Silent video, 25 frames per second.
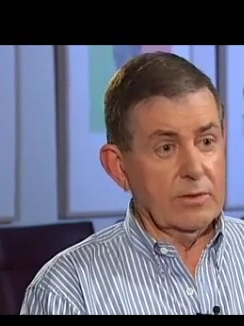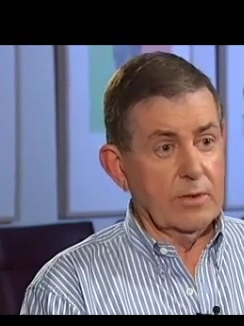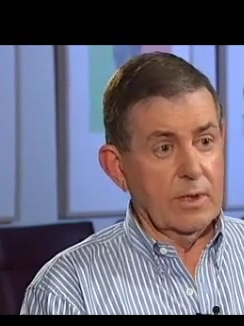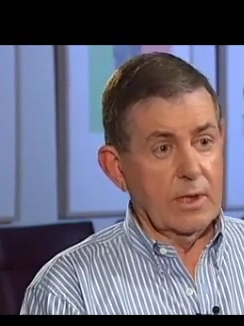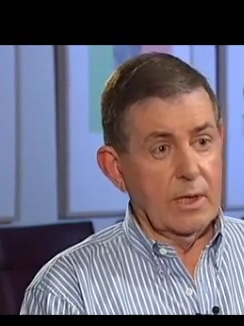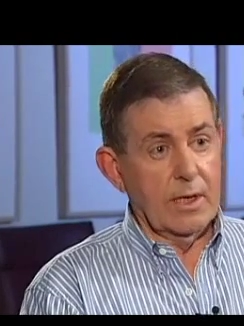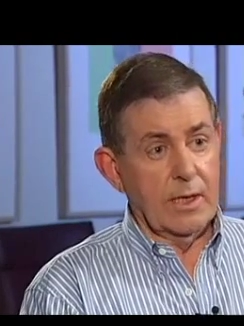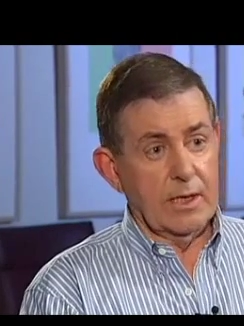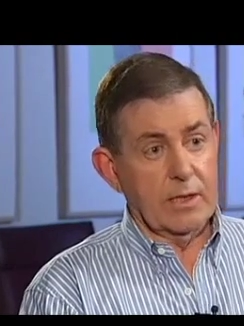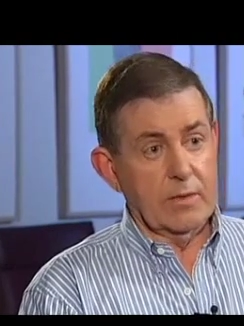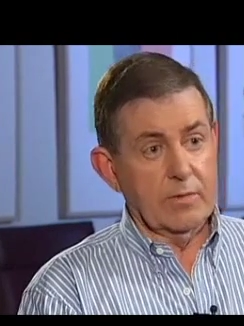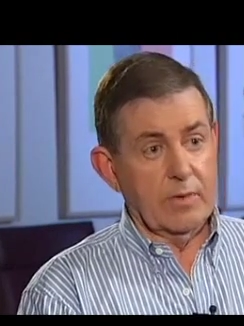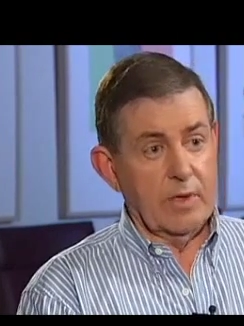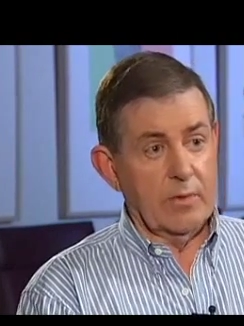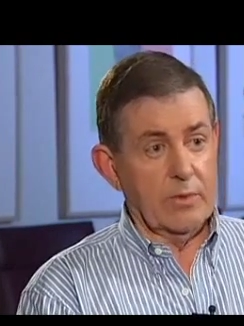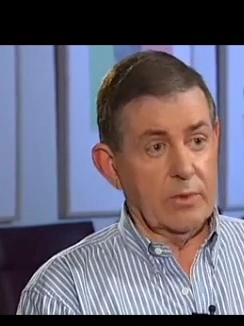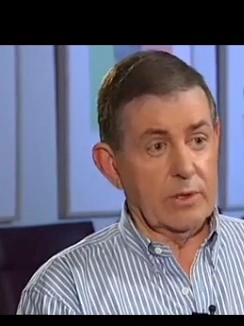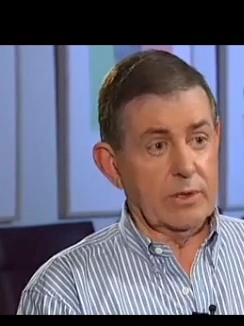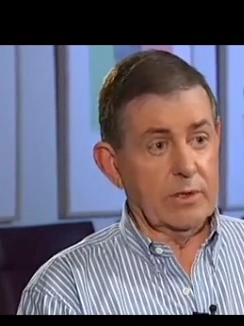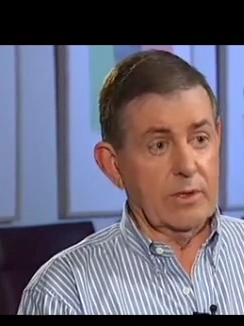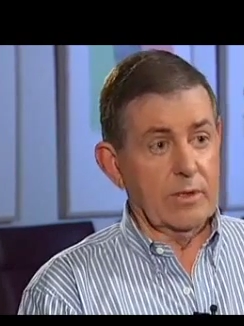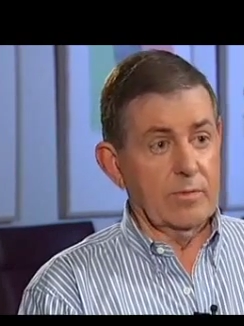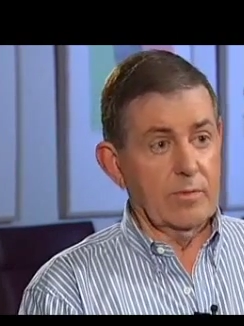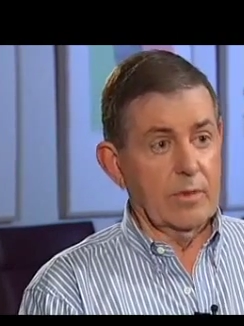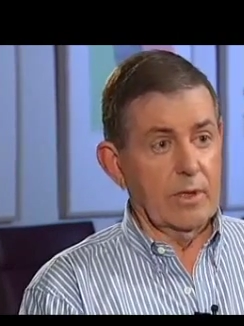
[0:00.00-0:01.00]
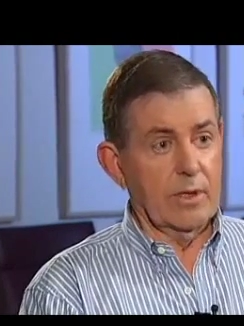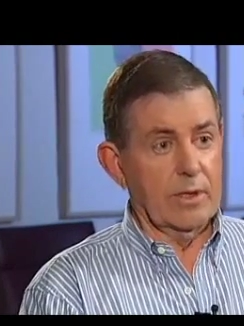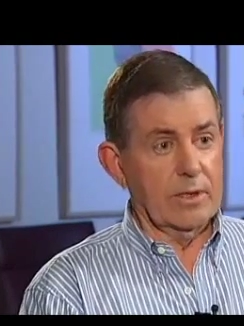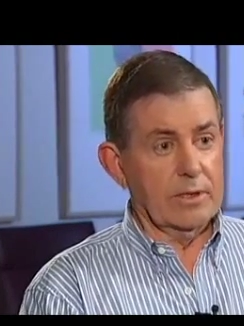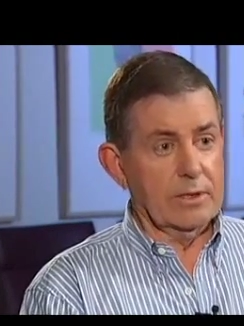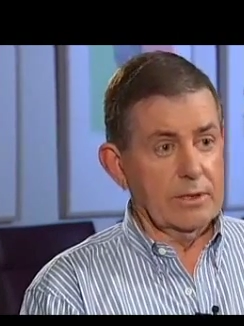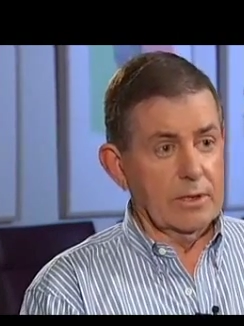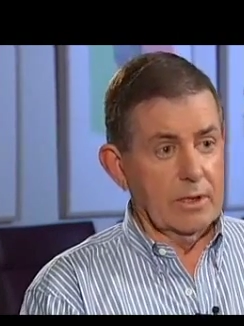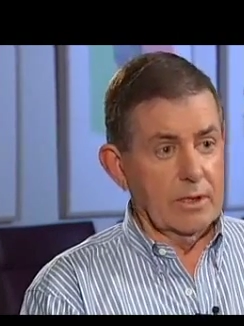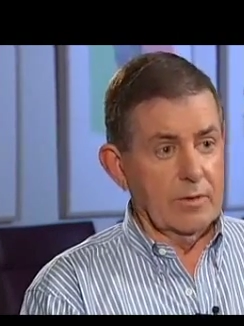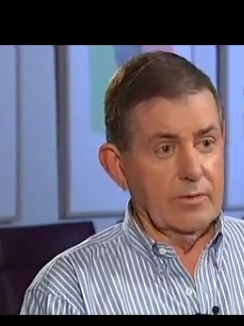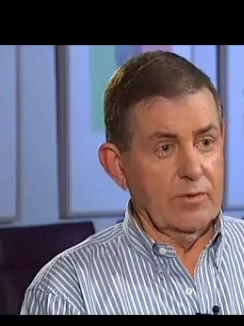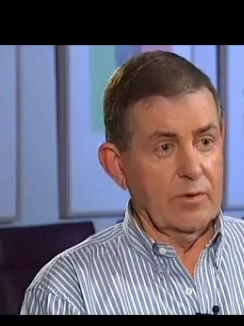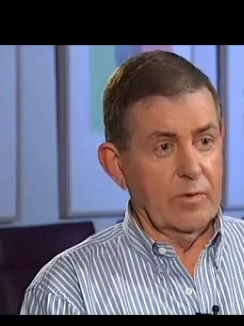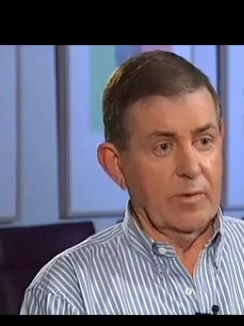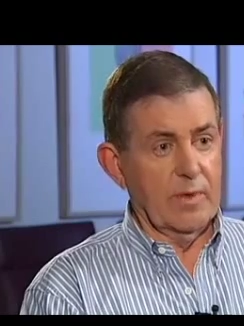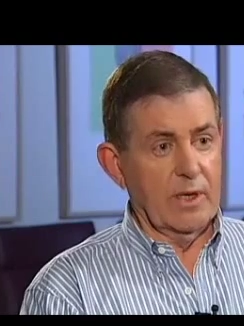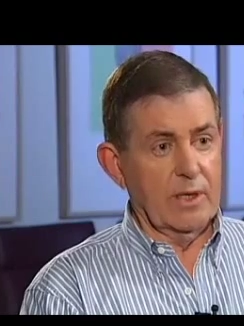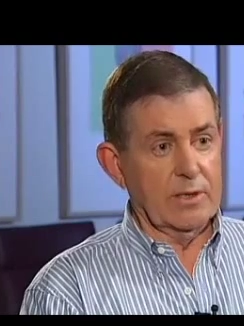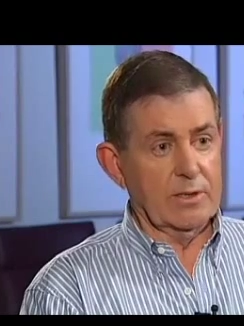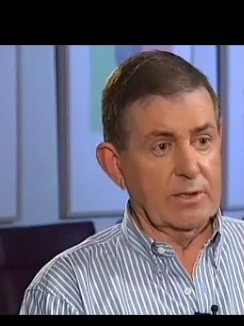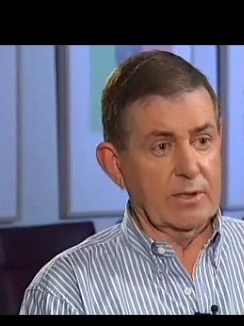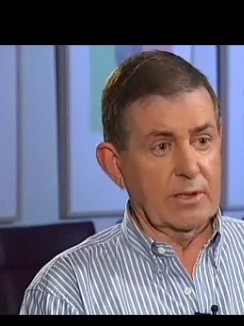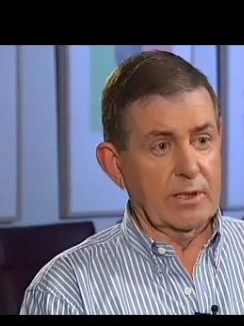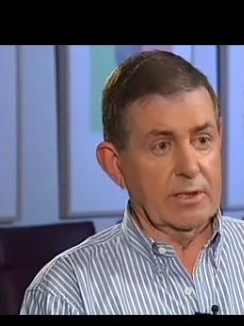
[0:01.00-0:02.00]
when I had to represent myself, when
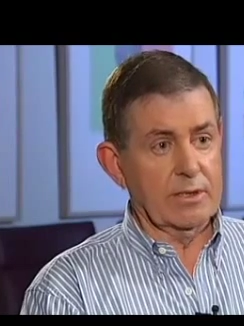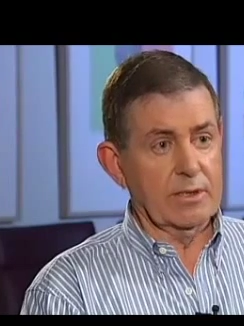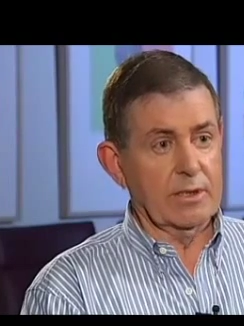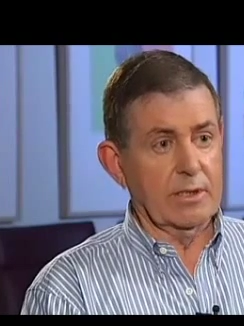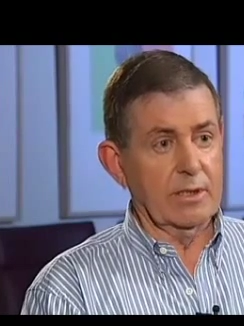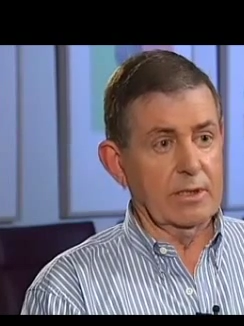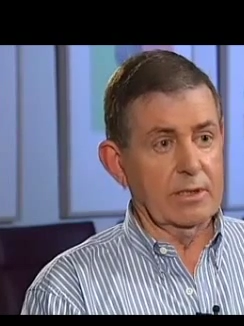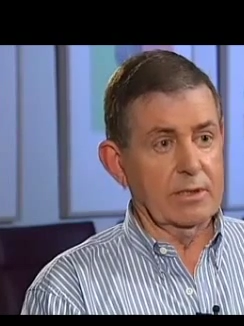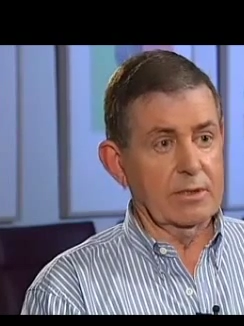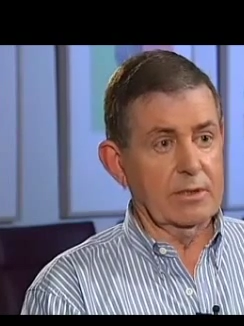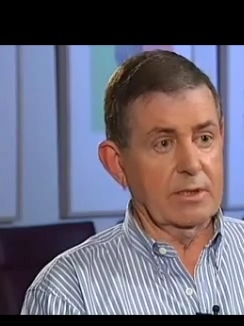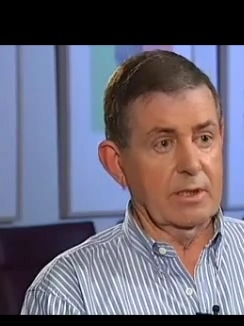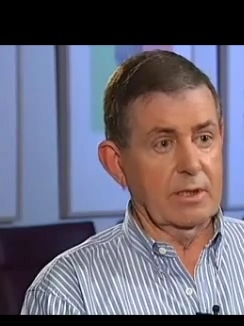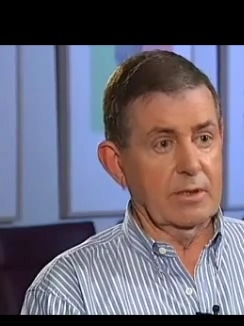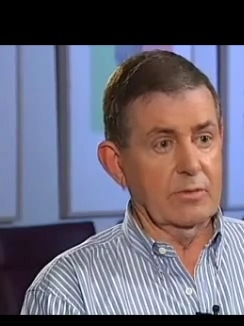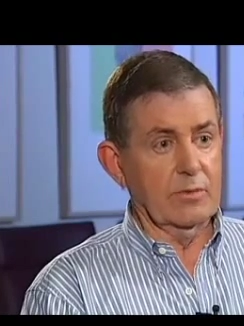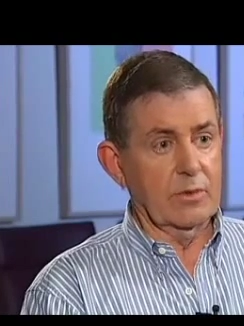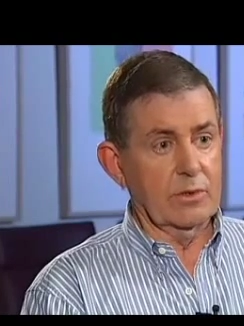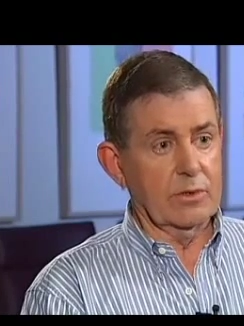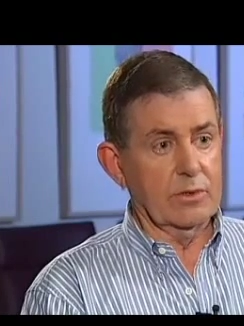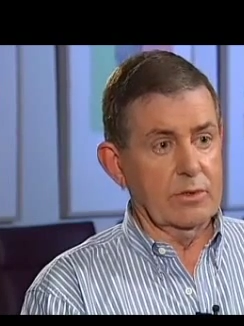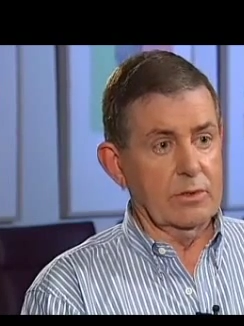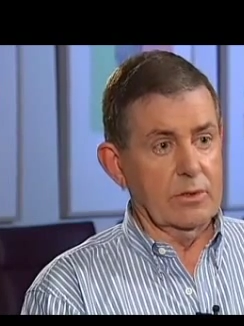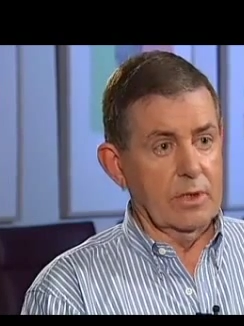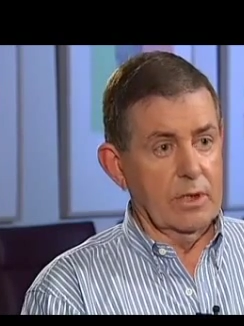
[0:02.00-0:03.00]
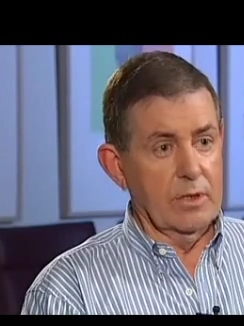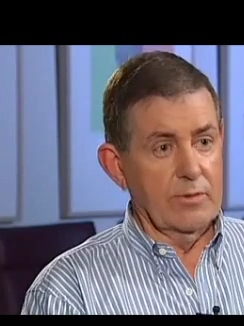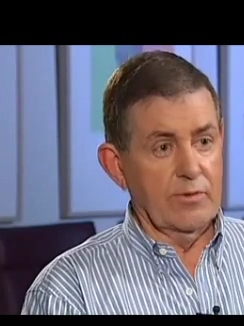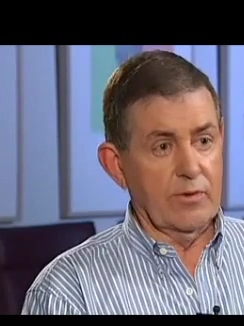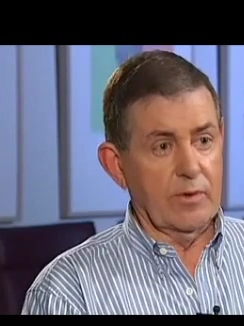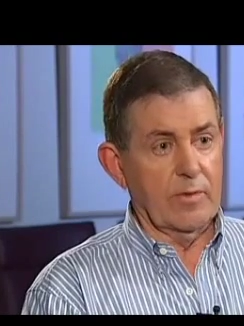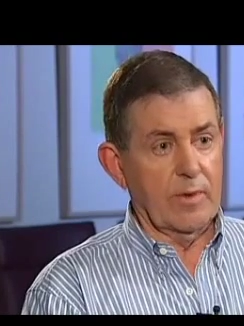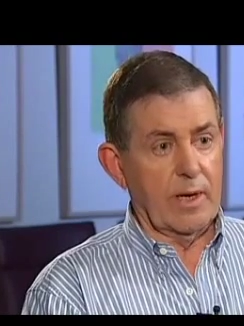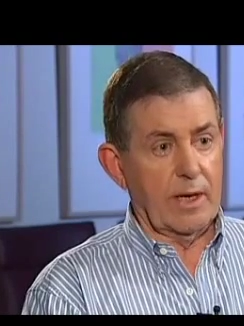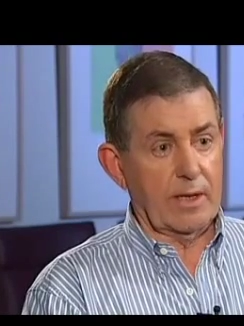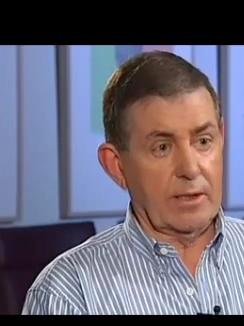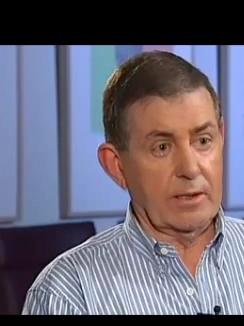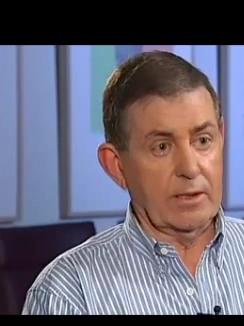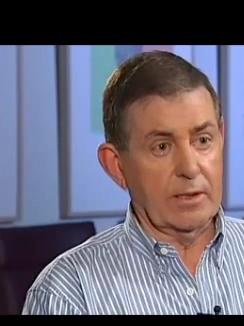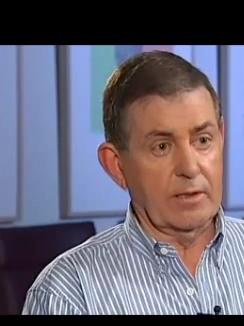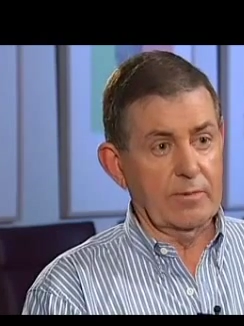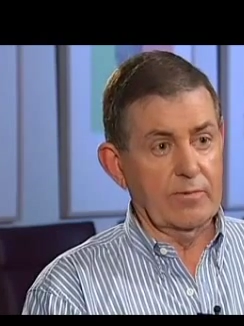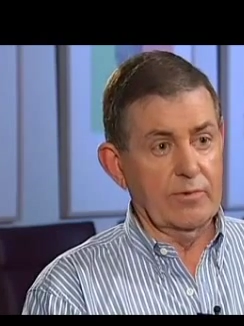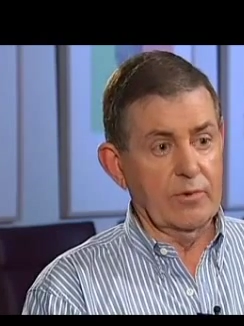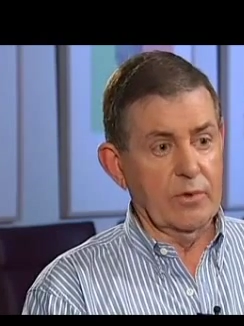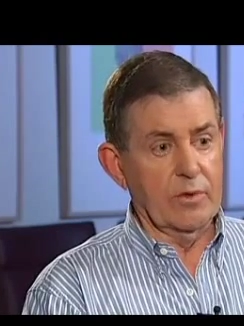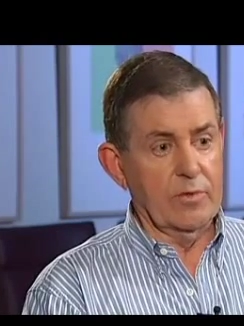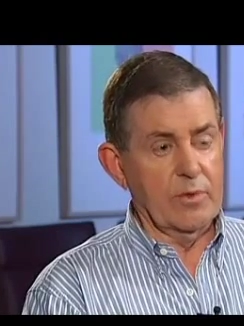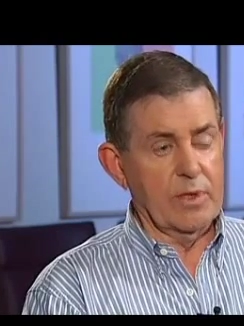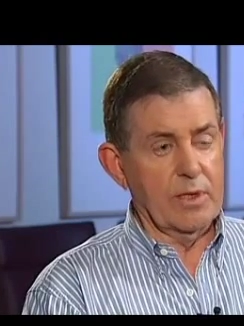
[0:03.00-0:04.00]
my solicitors withdrew from acting
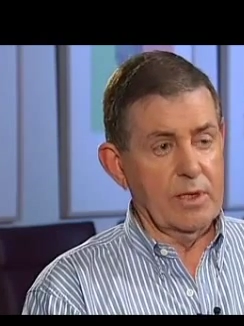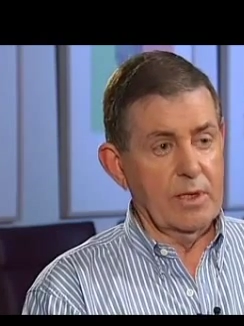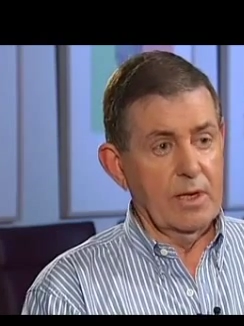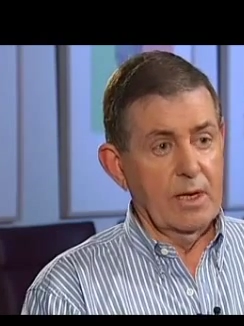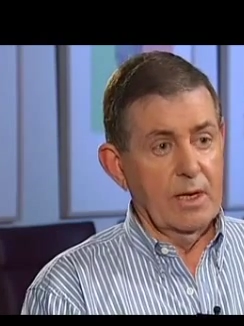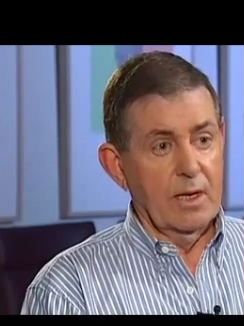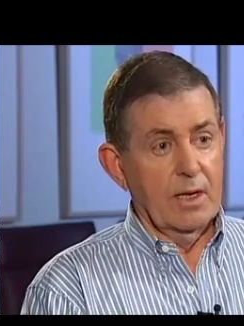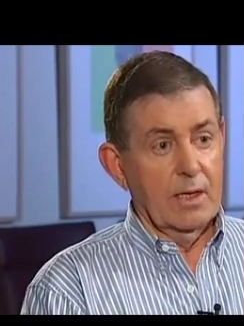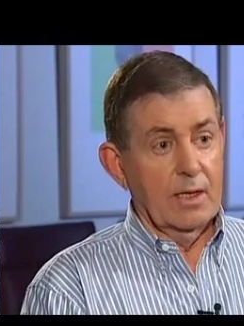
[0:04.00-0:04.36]
for me,